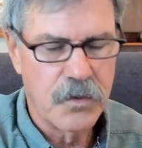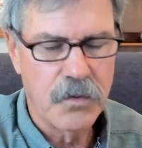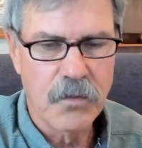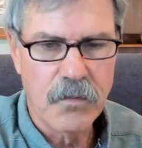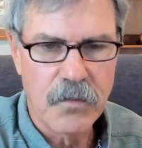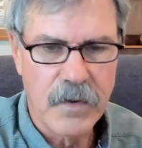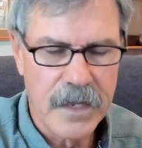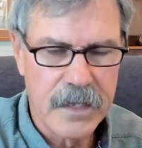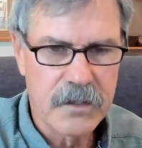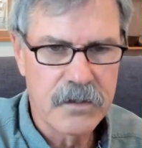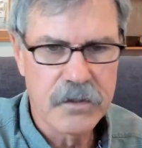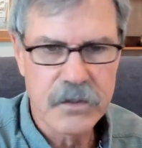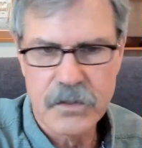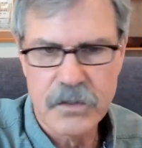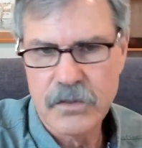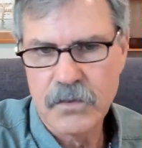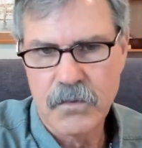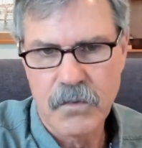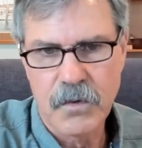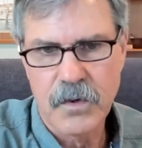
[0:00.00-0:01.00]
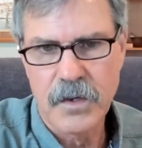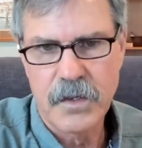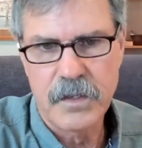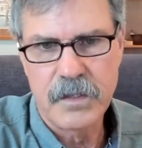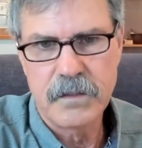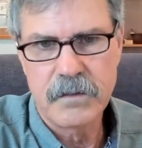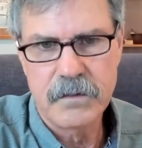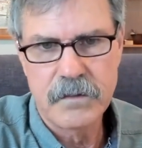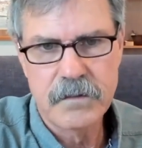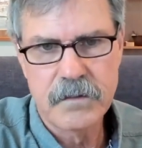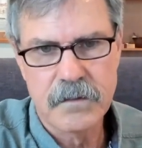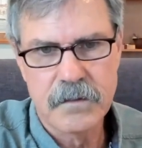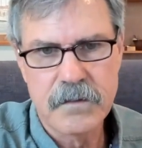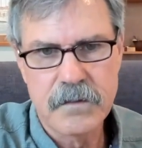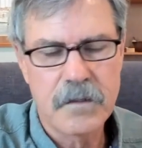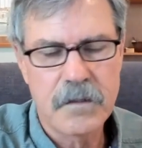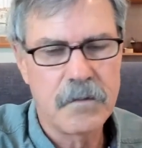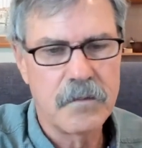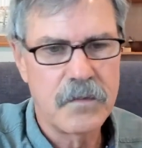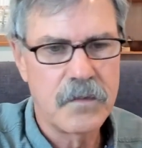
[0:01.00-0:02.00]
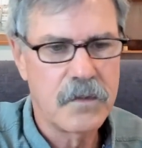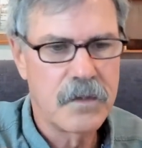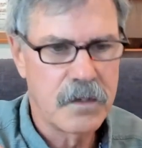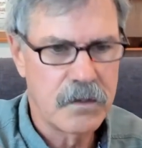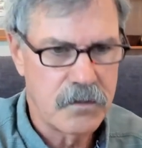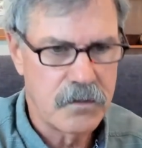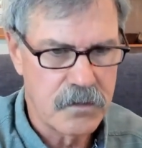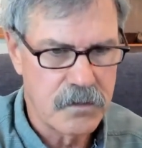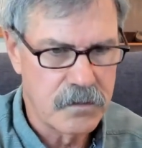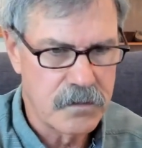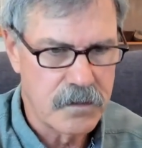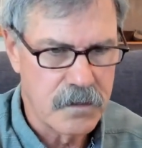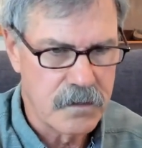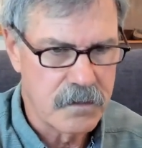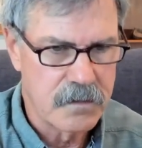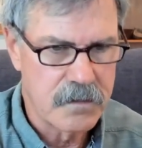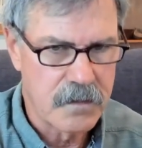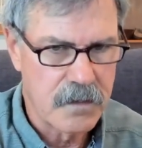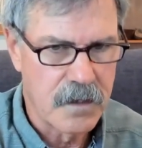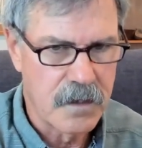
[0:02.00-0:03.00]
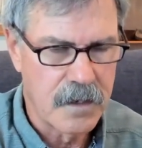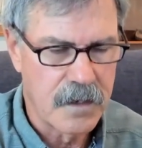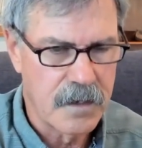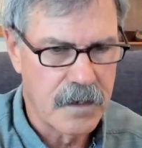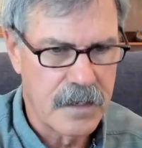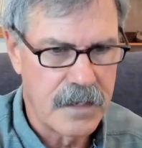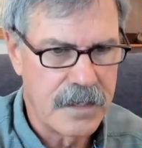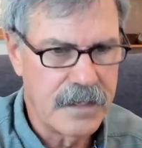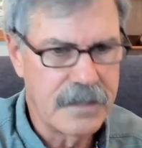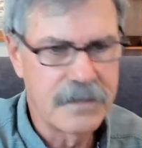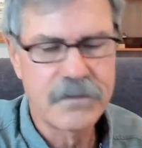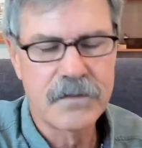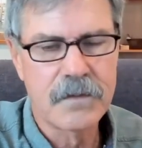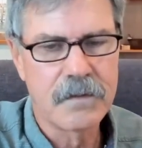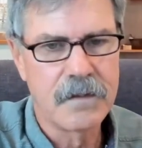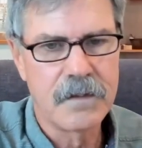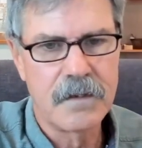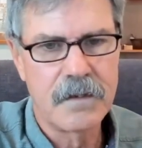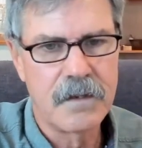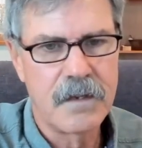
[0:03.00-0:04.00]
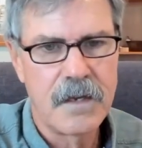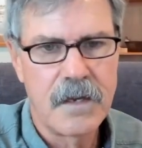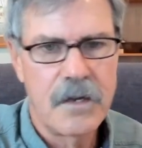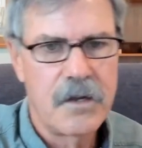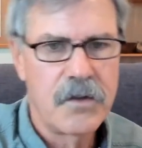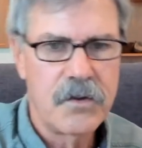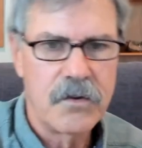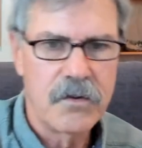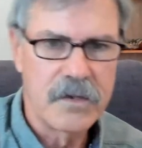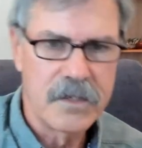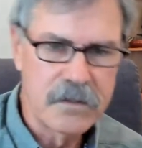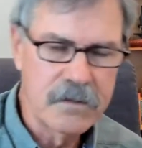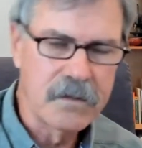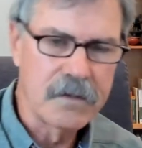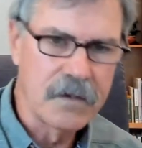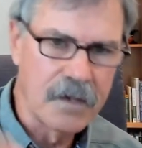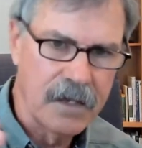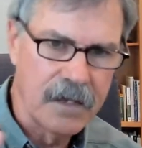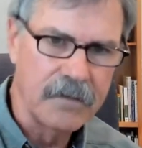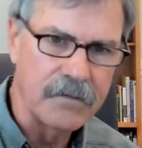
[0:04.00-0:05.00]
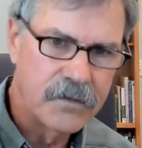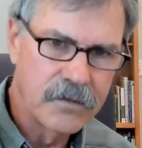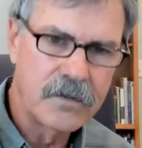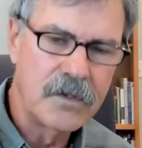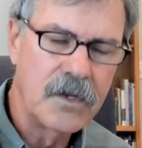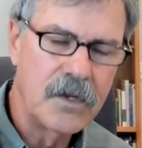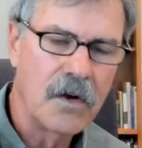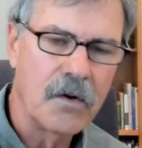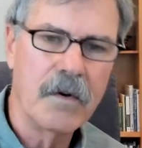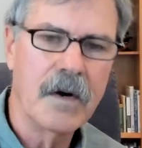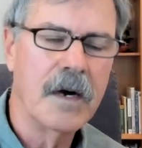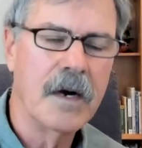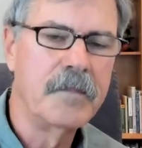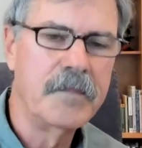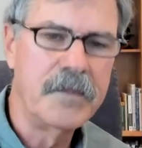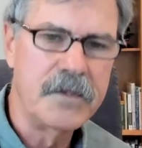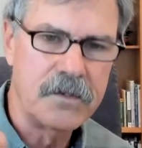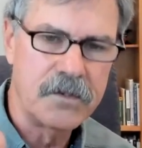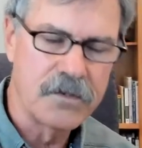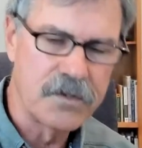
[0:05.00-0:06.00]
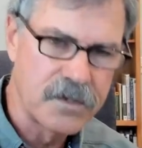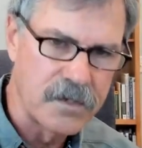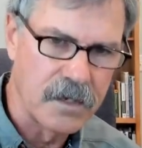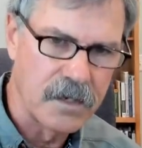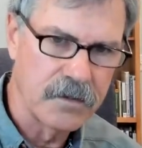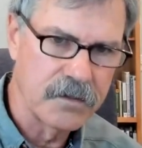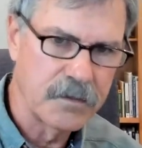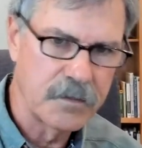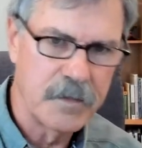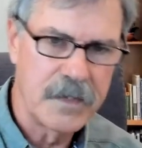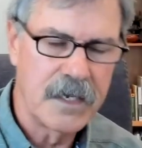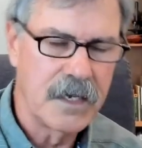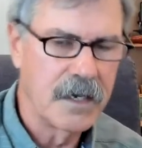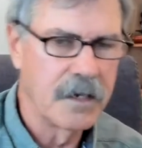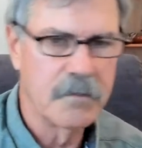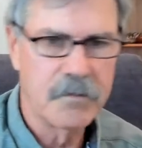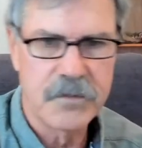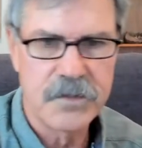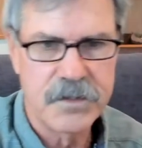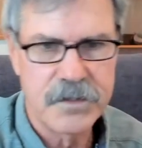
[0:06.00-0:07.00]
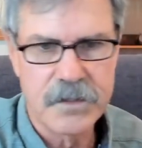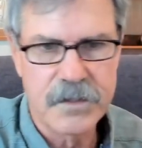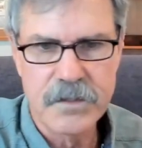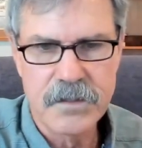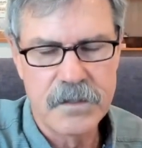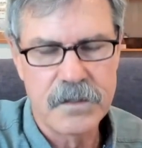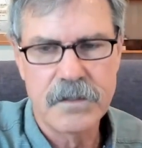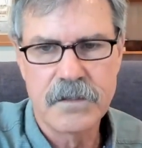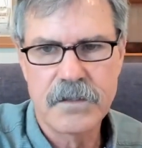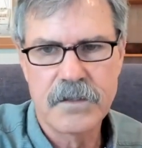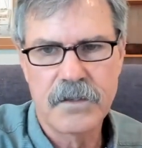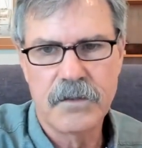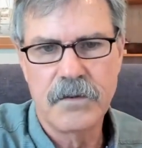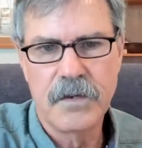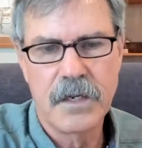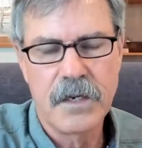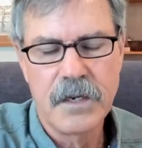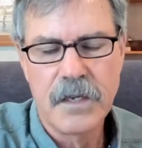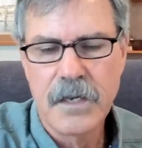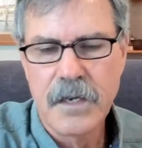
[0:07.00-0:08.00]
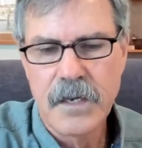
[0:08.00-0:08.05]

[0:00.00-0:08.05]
your regulatory system that uses uh, insulin, your insulin levels go up and your cells become resistant to it.